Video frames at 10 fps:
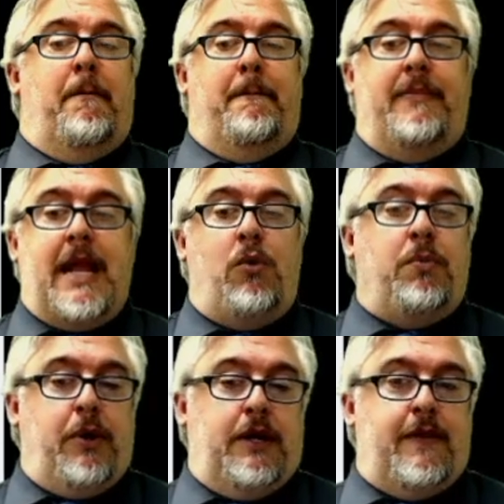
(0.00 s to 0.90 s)
Now we're
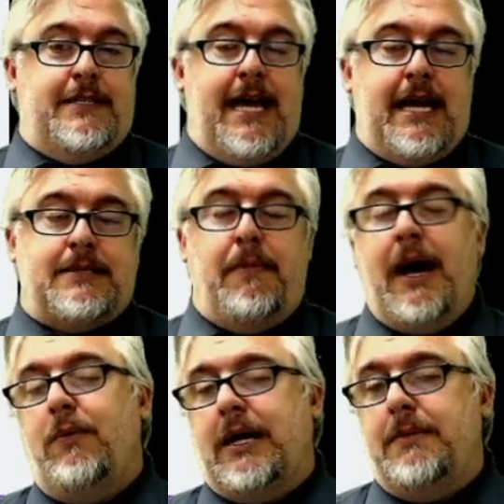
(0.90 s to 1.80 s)
putting the text. My
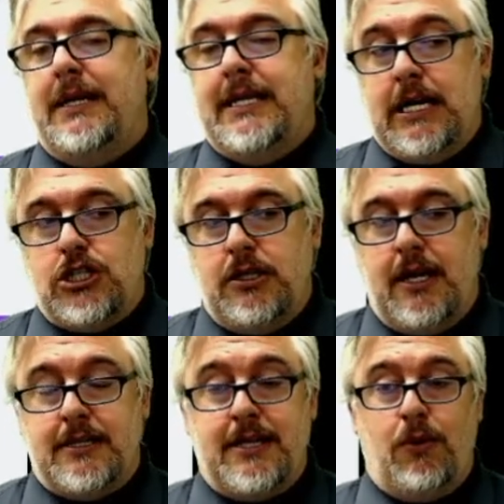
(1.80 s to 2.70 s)
recommendation
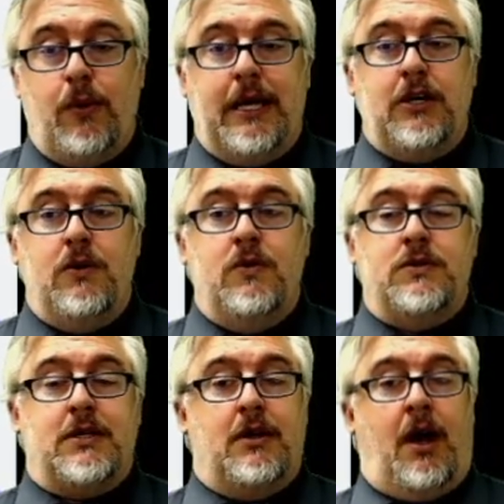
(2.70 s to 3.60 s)
is that we
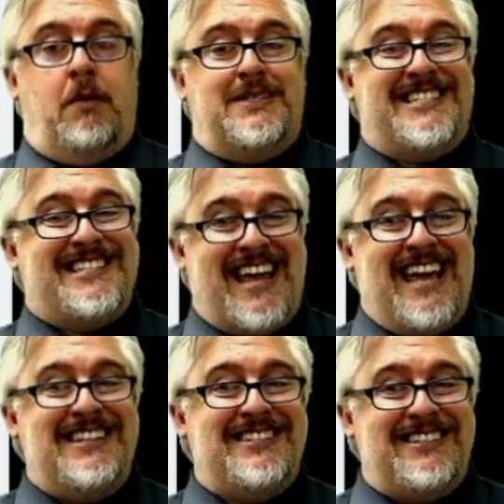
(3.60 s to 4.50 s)
use
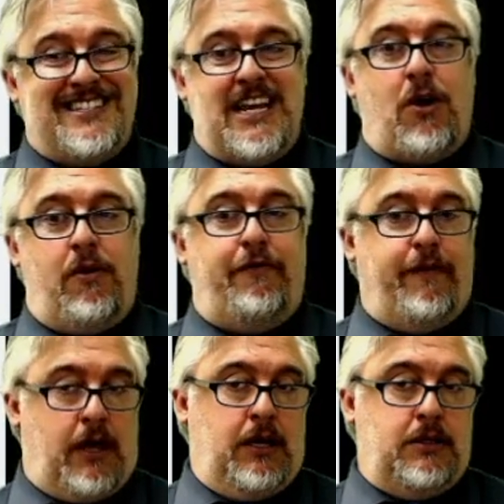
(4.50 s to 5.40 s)
sans serif
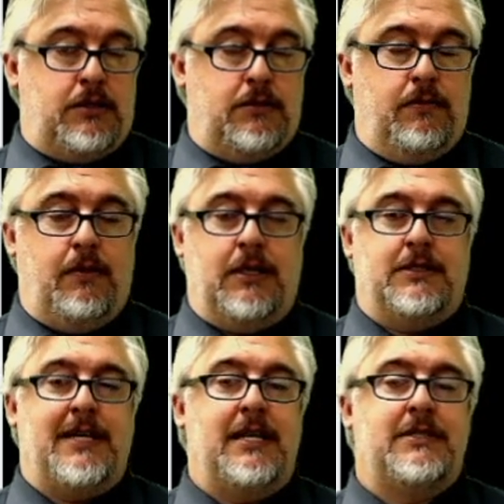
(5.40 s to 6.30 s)
fonts. And
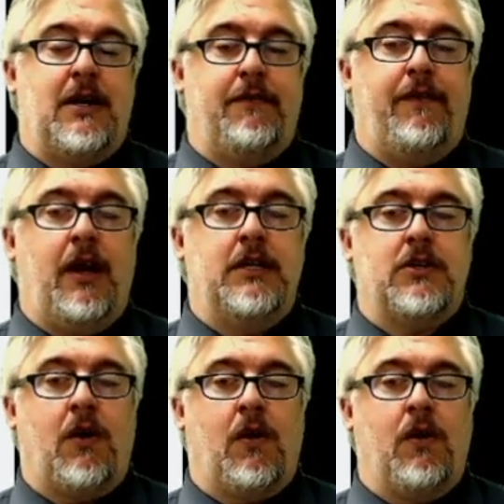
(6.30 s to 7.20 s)
sans serif fonts
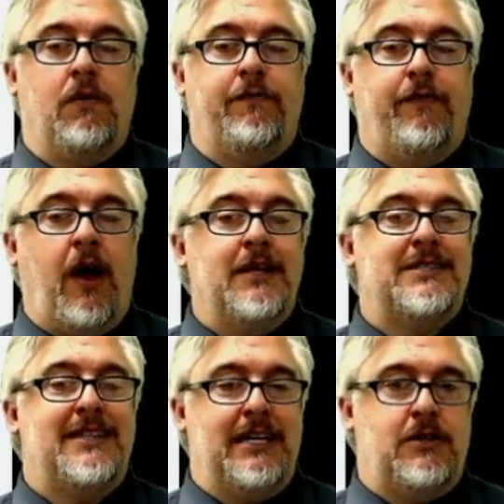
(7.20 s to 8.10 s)
are fonts
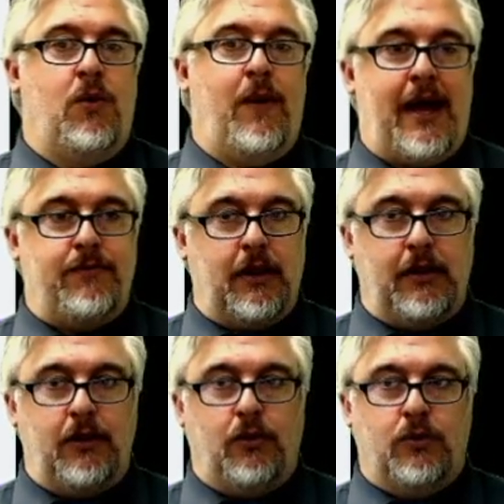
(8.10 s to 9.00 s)
that don't have the
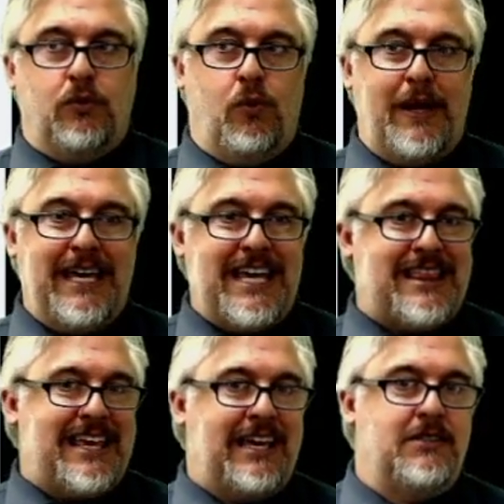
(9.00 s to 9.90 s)
little wingy
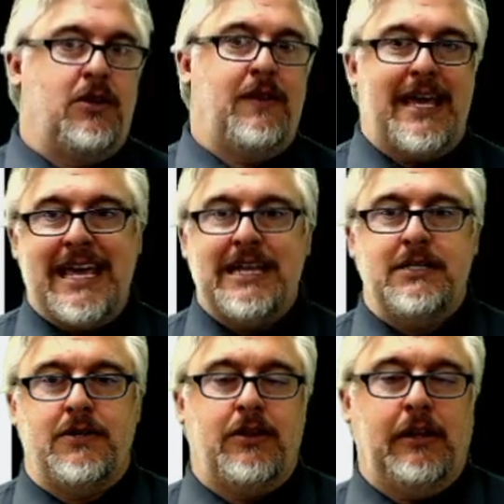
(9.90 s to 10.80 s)
things on the ends
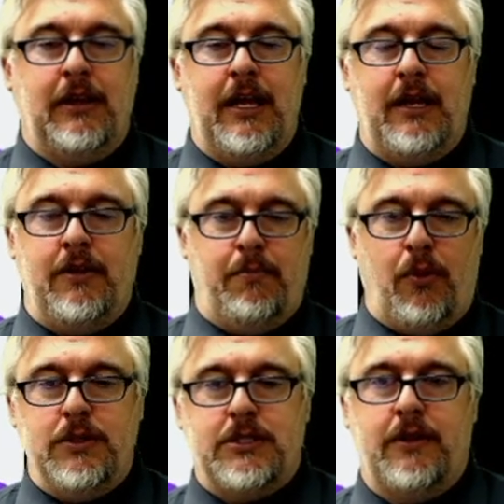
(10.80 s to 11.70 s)
of the
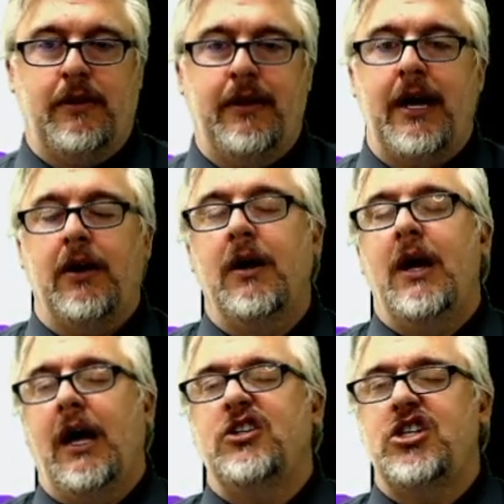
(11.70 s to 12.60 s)
points of the letter.
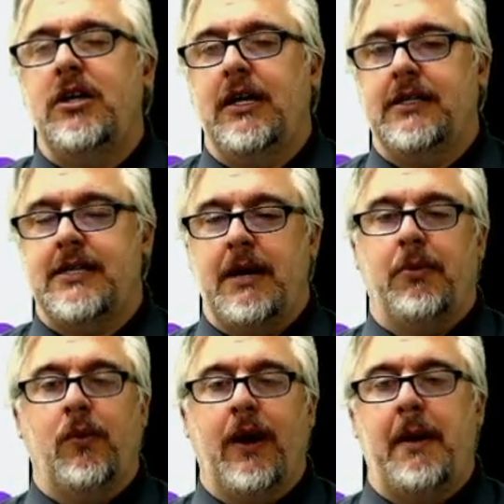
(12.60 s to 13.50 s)
I'll show you an example
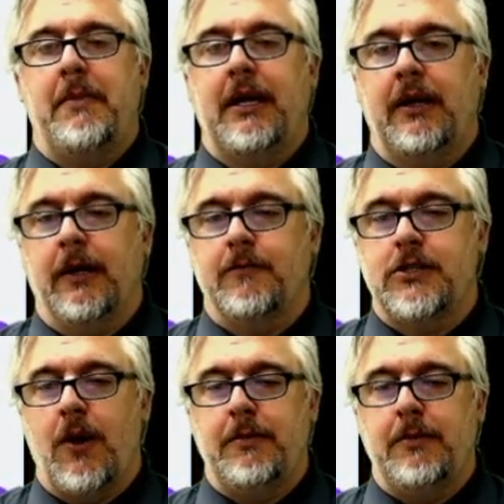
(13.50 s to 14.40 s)
of what I mean here. So
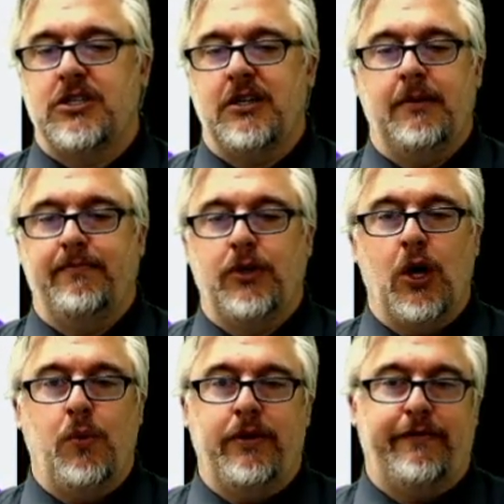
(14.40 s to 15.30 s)
I'm just going to go
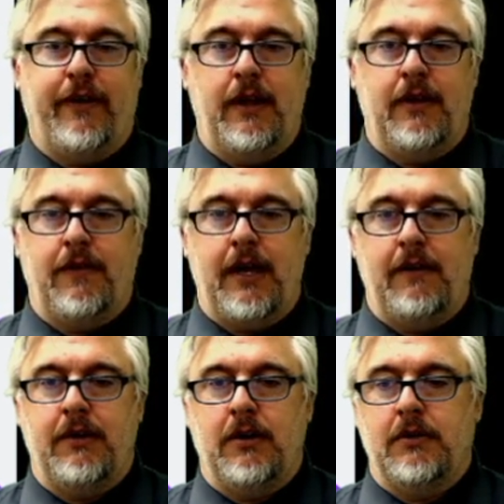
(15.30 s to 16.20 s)
with the font that they have
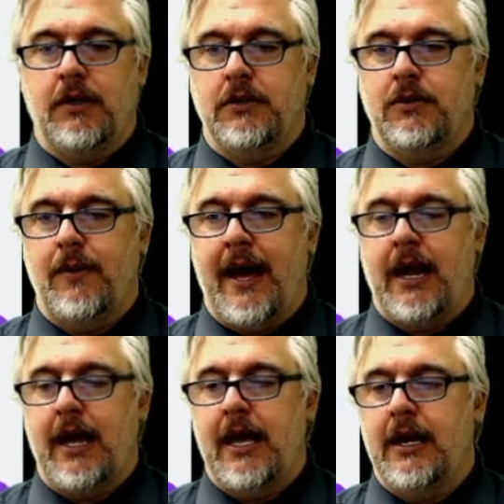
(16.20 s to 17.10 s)
here and do add a
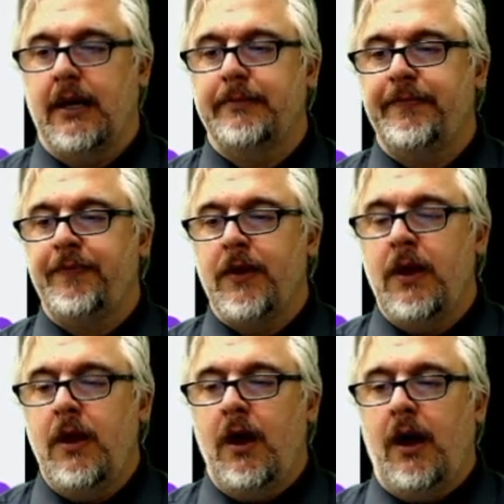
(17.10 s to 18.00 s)
heading.
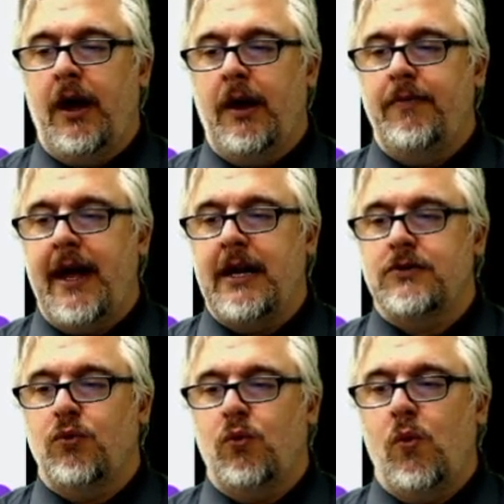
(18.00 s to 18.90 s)
That is
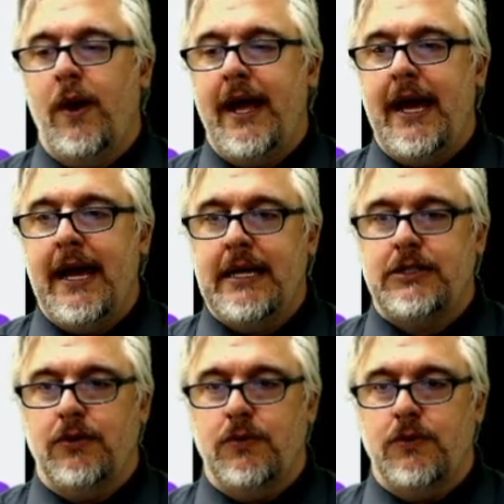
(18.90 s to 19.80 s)
way
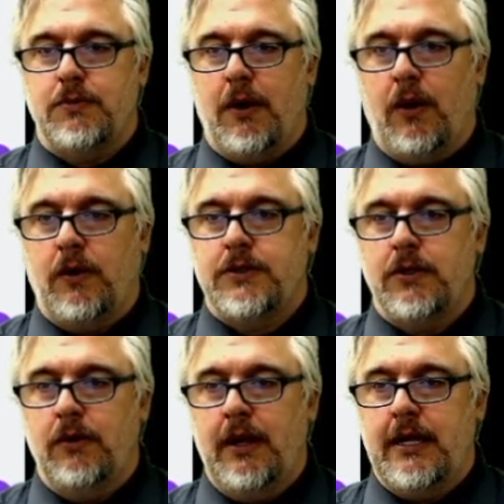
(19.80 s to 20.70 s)
too small, so
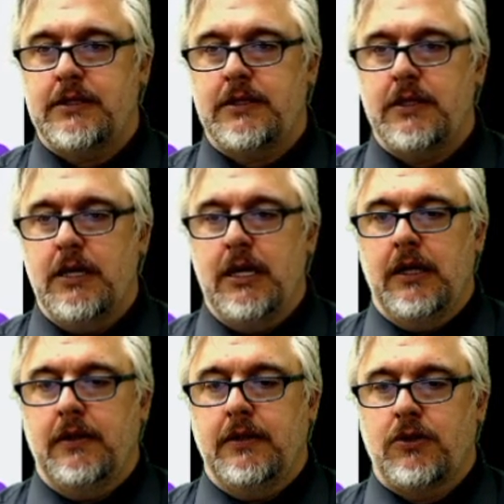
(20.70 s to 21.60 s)
let's
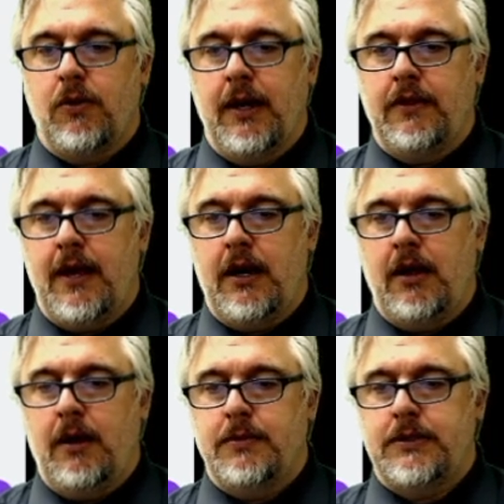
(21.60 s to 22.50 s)
crank that
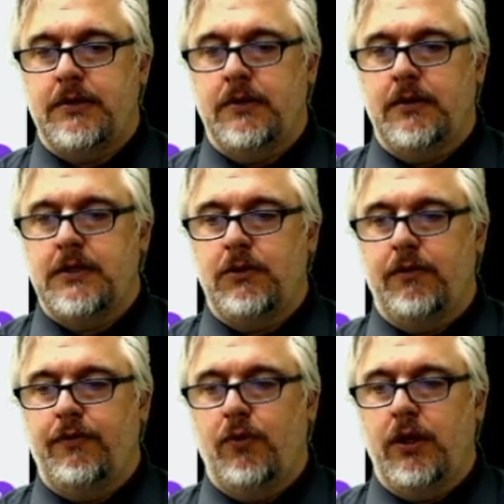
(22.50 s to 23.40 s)
up to, let's see what,
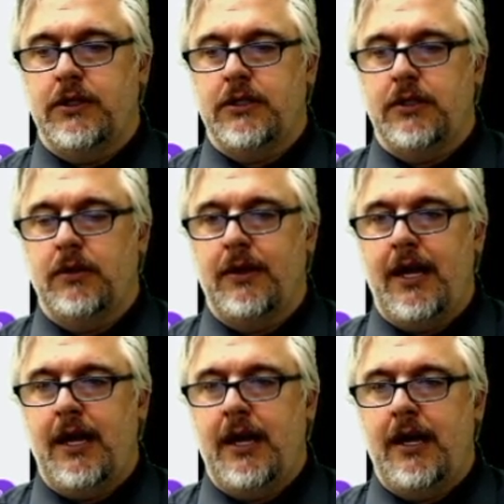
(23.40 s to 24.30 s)
42.
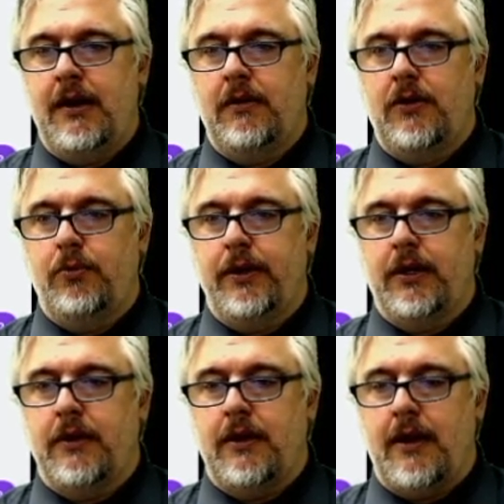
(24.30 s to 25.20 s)
A little bigger
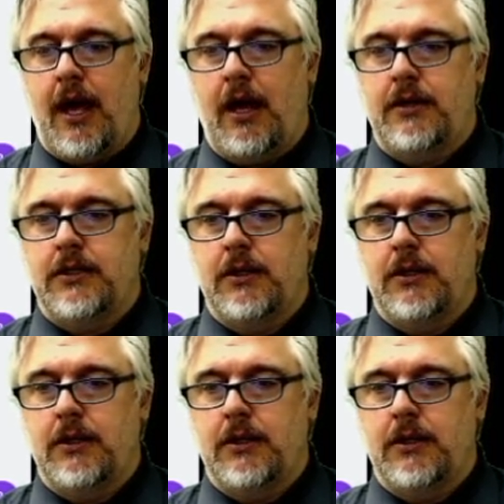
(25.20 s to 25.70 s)
than that.